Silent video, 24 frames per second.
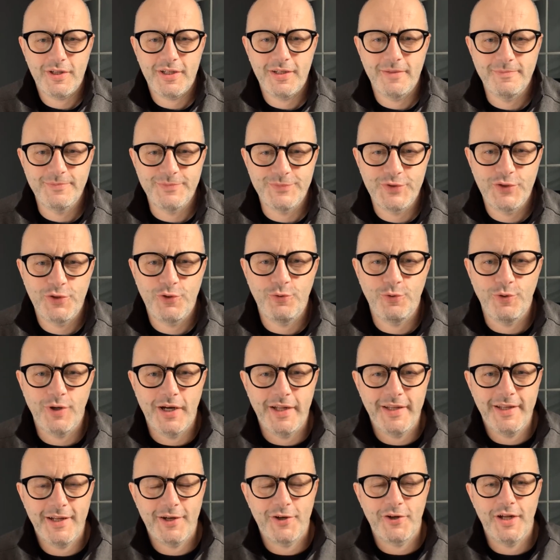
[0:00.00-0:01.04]
Welcome to
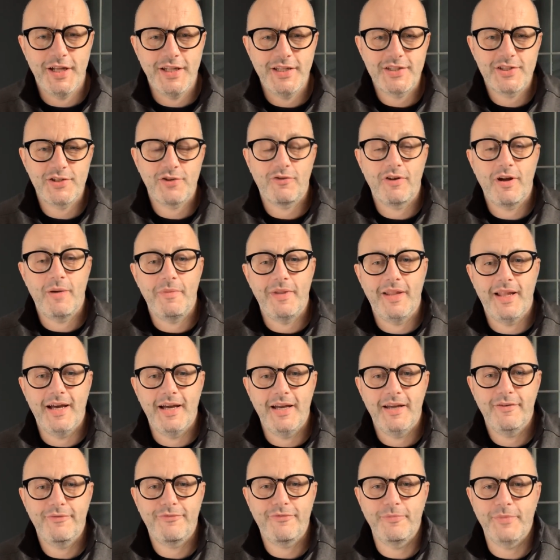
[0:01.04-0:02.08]
another Instagram
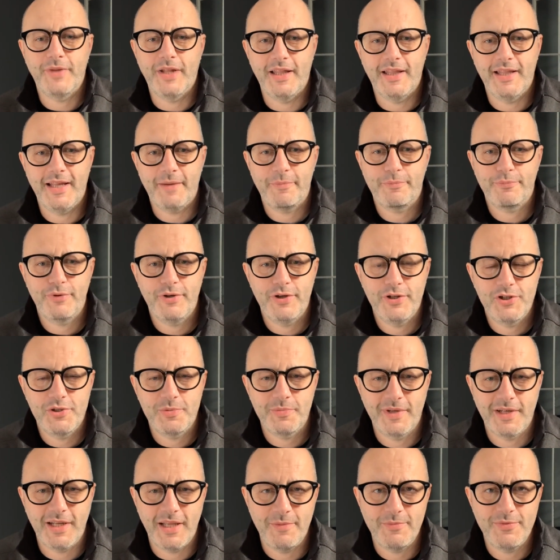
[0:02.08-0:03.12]
Live from the Lightbridge.
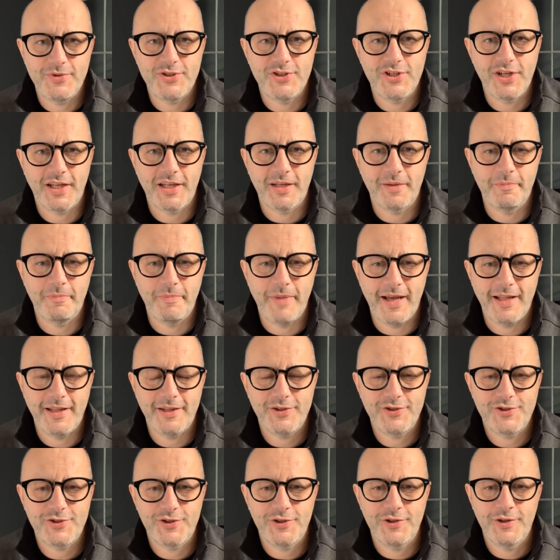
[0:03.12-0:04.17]
My name is Jacob
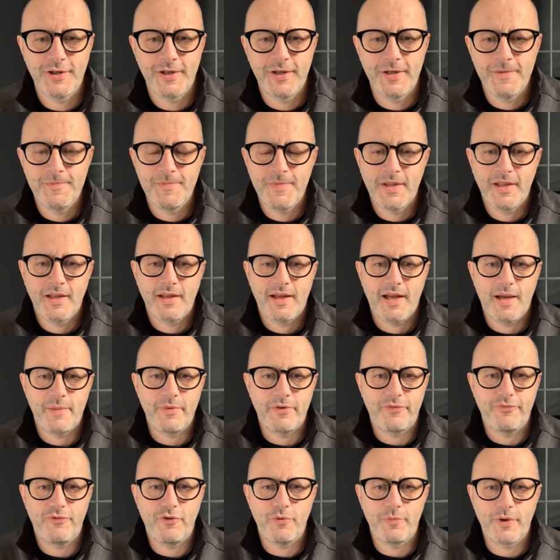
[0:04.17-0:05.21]
Ballinger. I'm
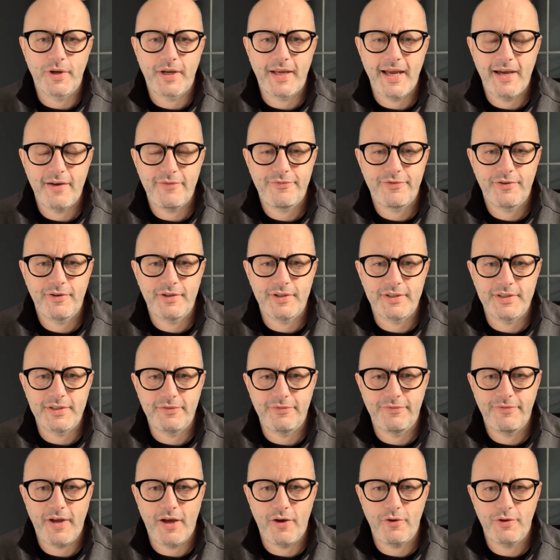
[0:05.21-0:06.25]
a former Gaffer and the
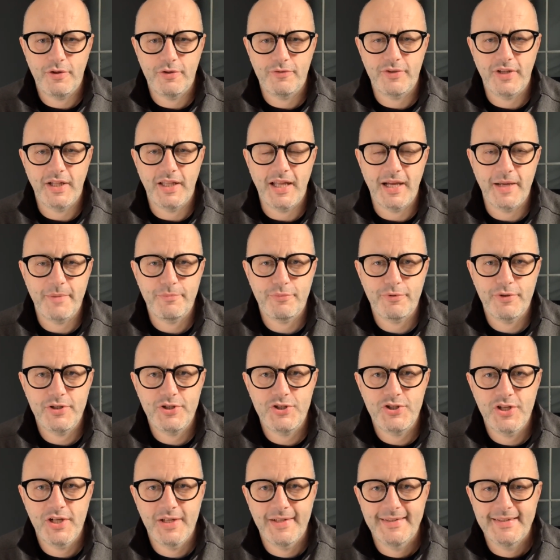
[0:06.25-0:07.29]
founder of the
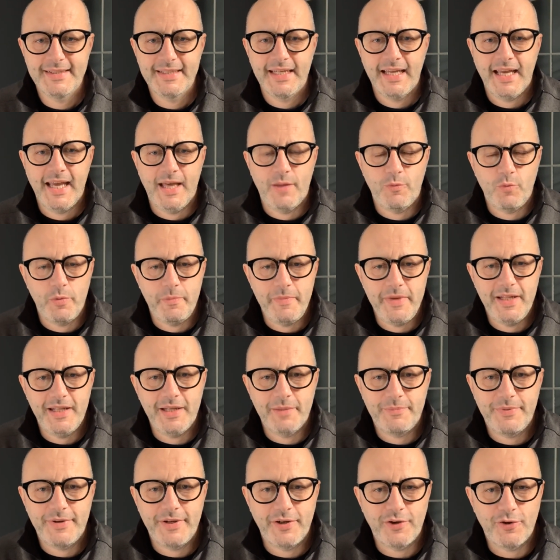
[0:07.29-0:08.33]
Lightbridge. And we meet
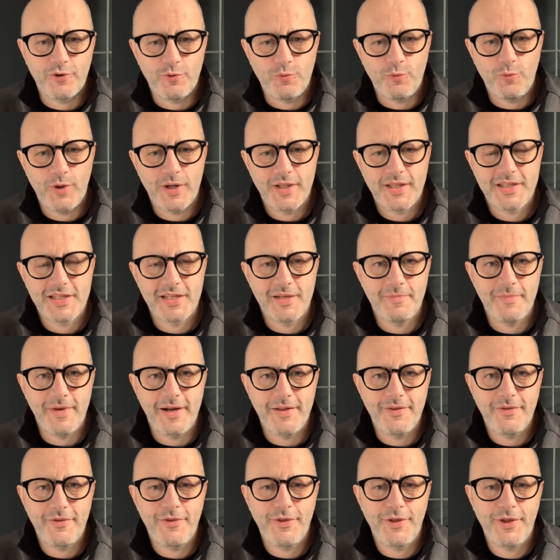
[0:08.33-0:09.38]
up here once a
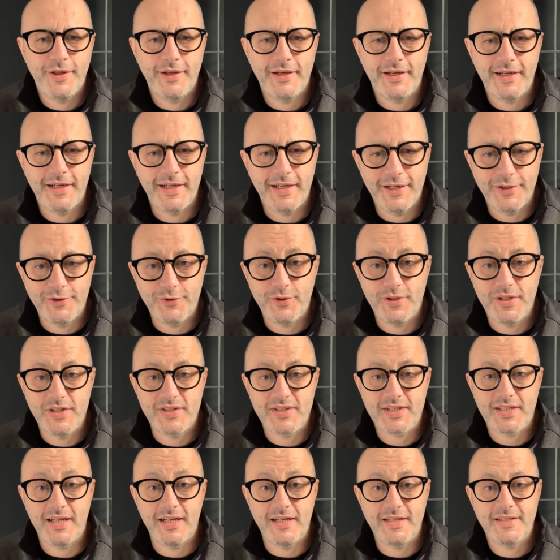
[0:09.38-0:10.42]
month to
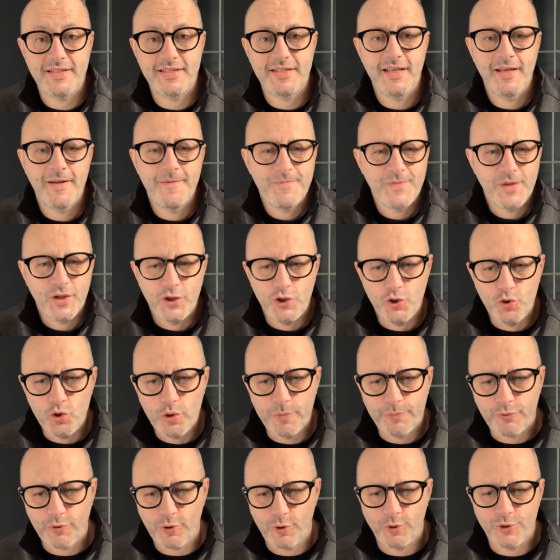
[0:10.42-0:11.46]
discuss new
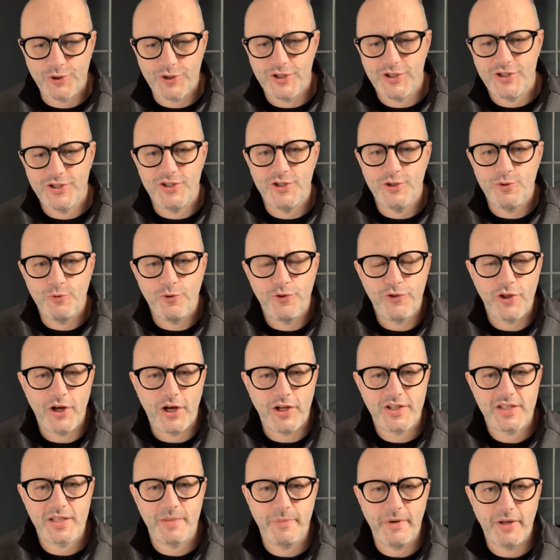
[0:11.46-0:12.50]
approaches, new
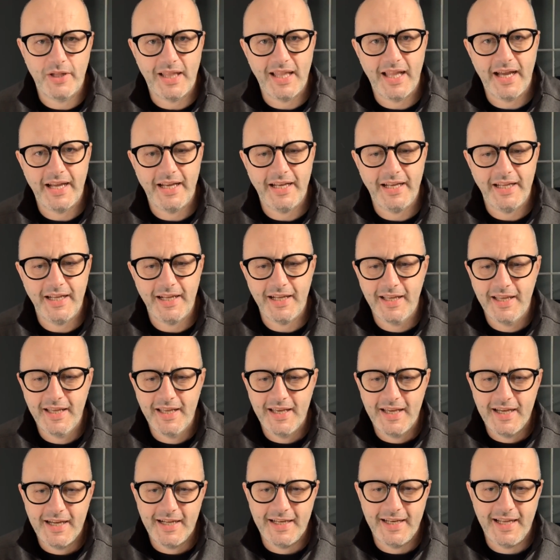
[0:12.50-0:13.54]
thoughts about lighting,
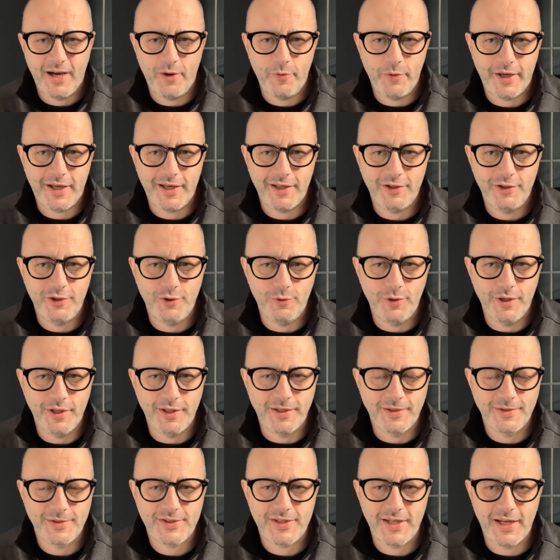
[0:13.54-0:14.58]
and how we can do it.
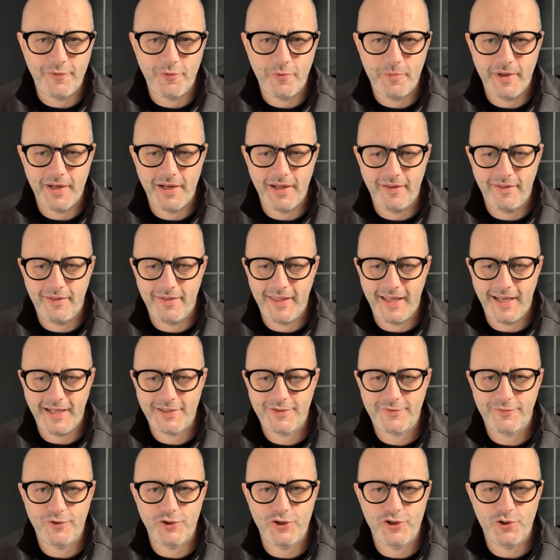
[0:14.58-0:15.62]
So everybody,
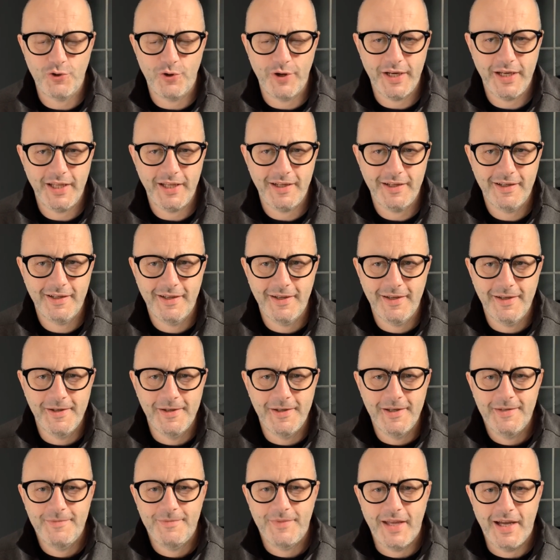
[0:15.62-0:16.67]
thanks for joining.
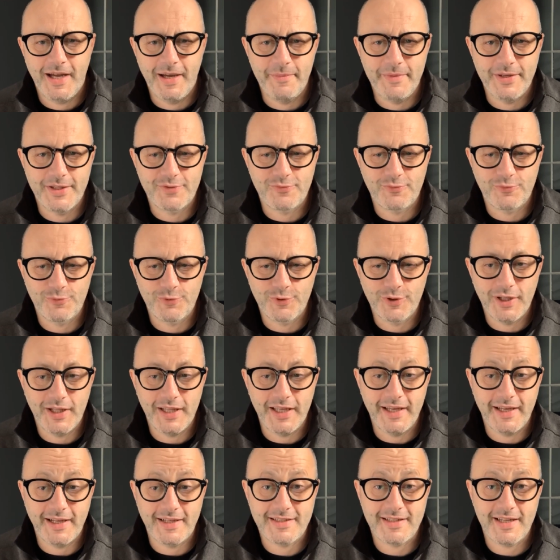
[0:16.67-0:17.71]
It's
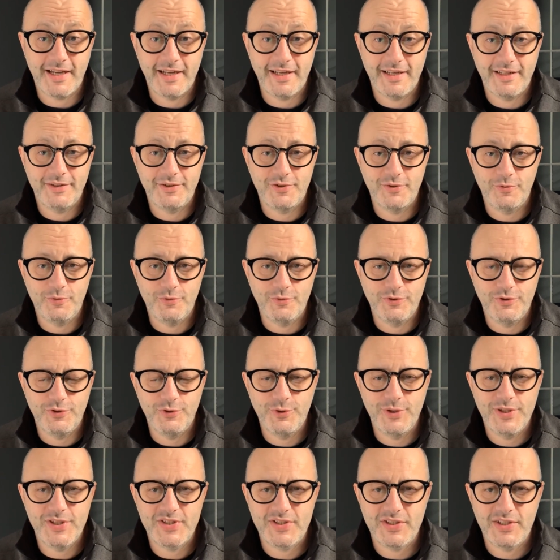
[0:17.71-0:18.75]
really excited to
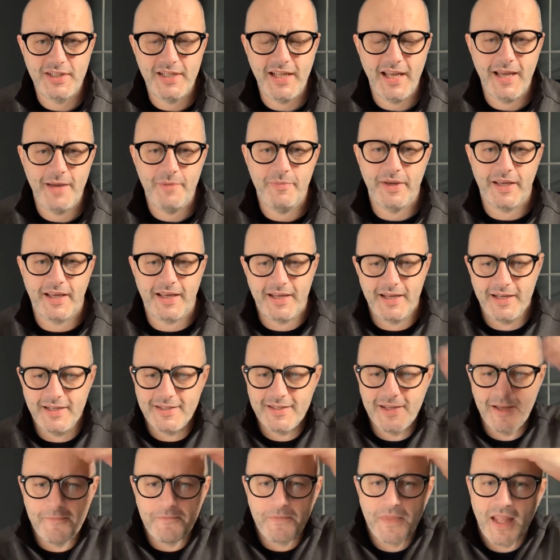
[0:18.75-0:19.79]
do this today
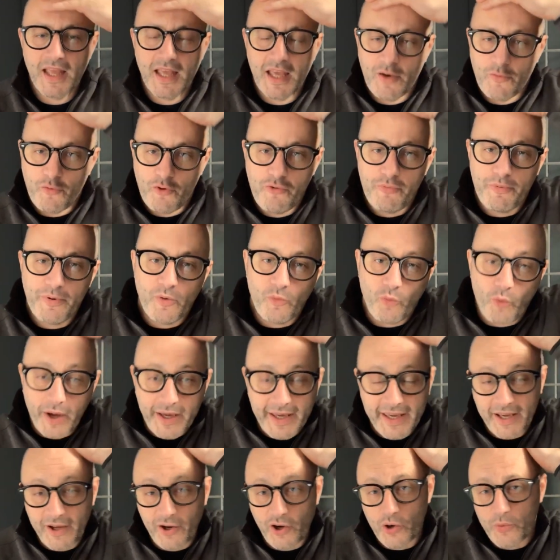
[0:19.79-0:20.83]
because we've been
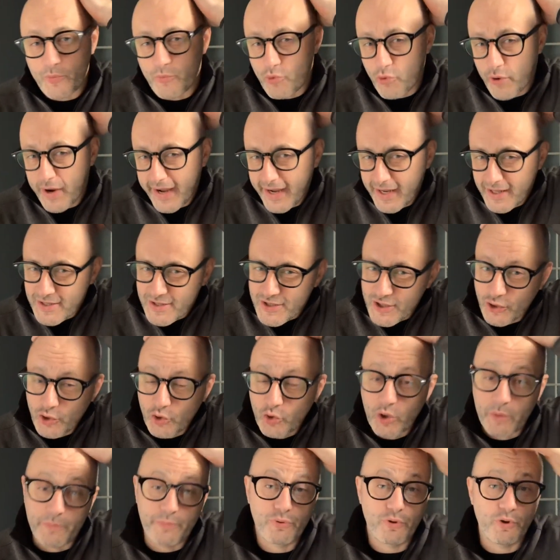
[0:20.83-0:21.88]
wrecking our brains on
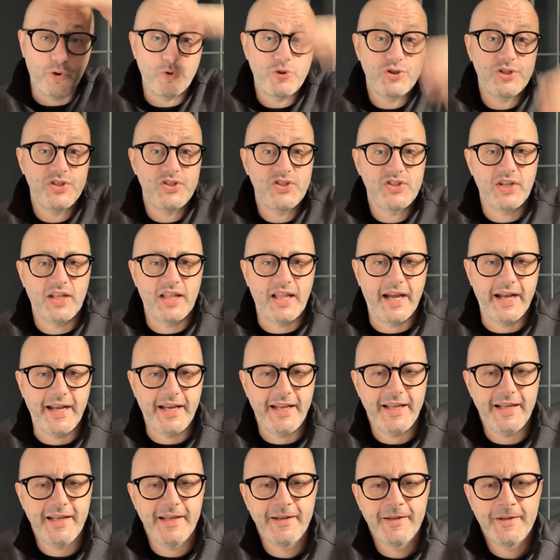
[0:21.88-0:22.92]
new approaches to
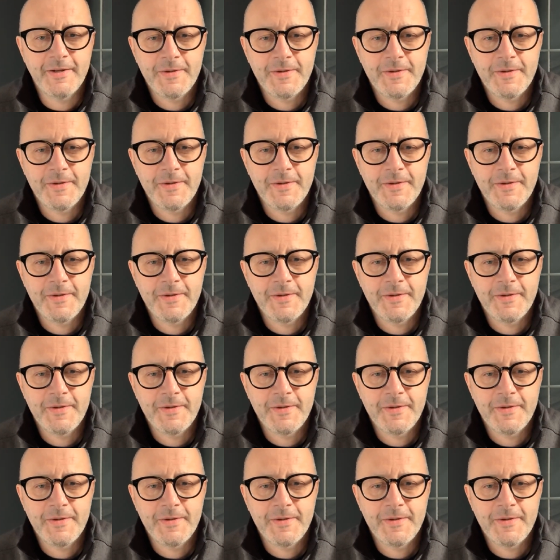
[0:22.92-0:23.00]
lighting.